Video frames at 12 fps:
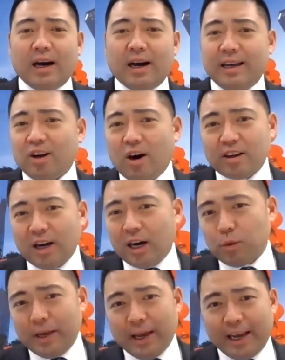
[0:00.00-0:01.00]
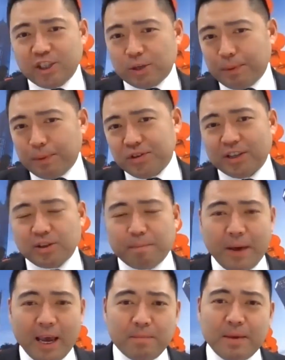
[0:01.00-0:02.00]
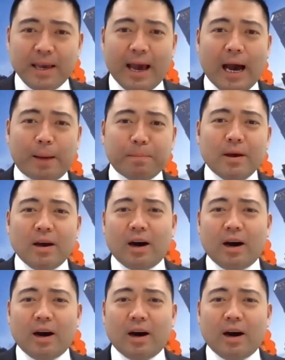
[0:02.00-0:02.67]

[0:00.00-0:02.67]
in Hong Kong, HSBC has a PayMe app.